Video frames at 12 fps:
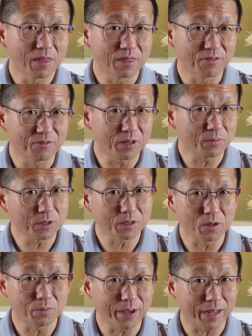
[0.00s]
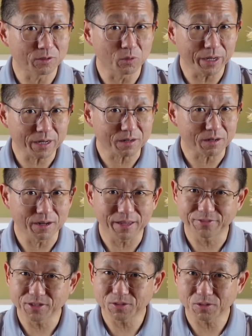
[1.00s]
The film would go bad quicker
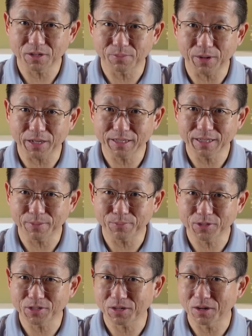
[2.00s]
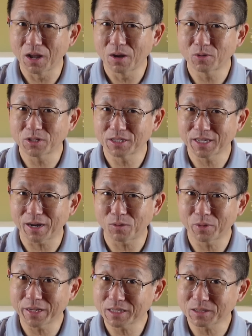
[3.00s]
if stored at body temperature, which is how
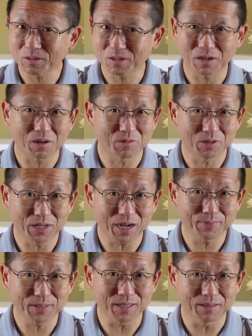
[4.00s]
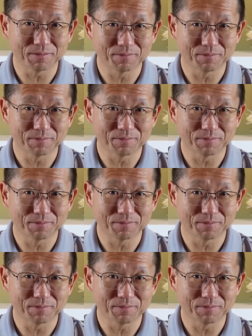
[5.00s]
we store our rhodopsin.